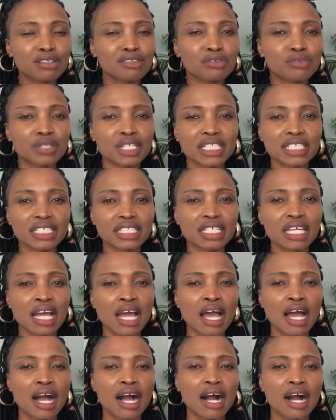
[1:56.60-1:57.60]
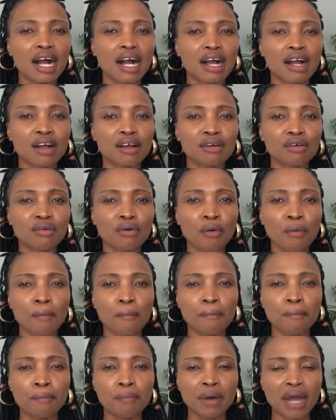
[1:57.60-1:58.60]
really
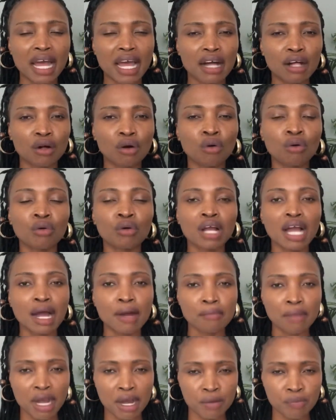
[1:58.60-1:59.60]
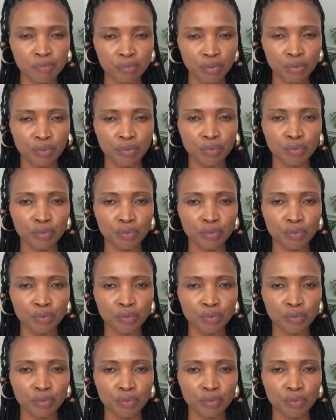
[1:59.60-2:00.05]
compile or come up